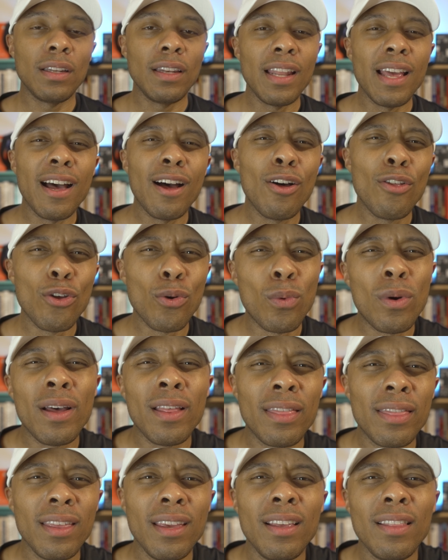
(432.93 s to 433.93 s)
Now, the
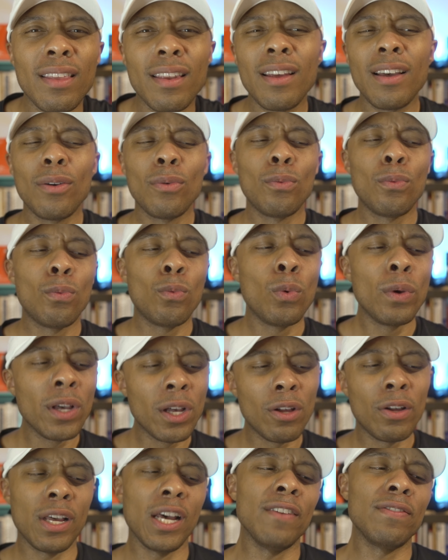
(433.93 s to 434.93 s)
one thing that I
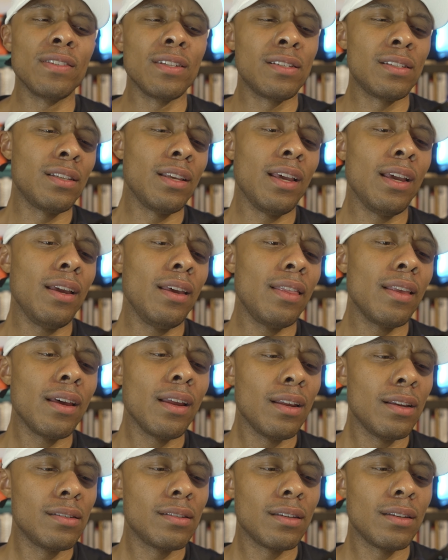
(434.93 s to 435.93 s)
will have to say
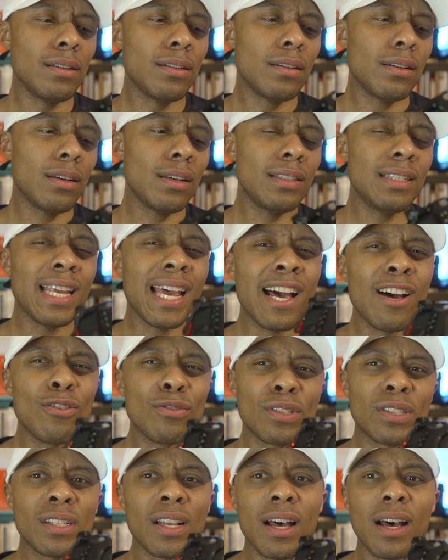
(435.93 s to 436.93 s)
that is a
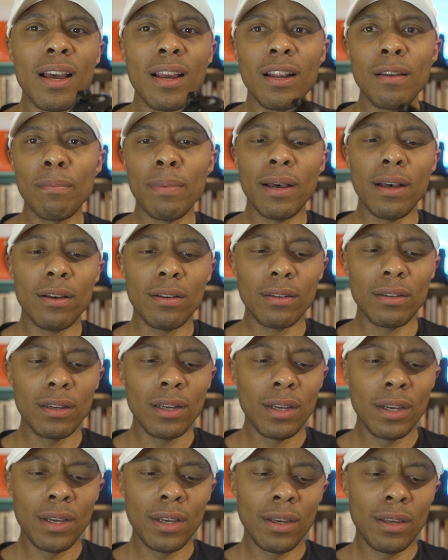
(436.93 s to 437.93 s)
downside about
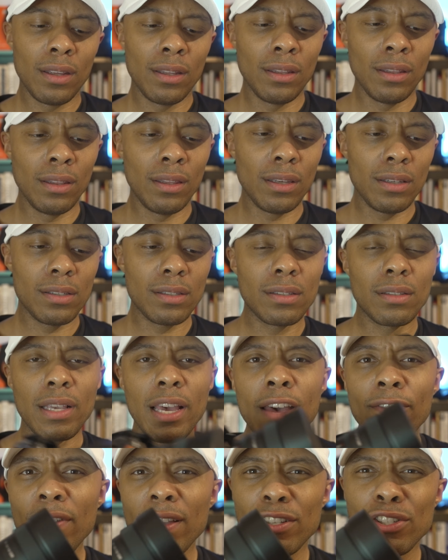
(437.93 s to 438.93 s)
this
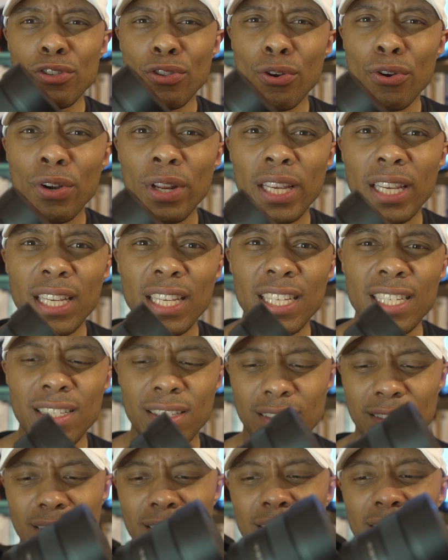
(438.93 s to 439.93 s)
FX30
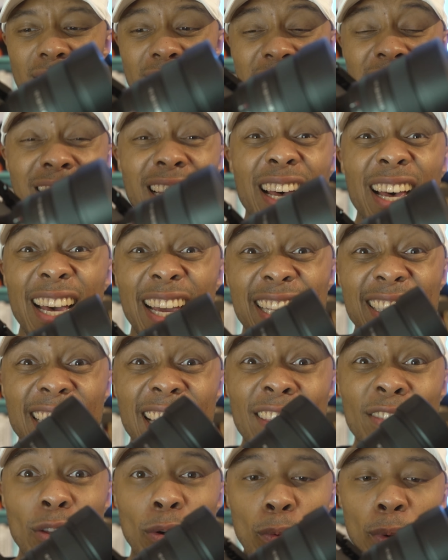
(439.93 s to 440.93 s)
is the size and the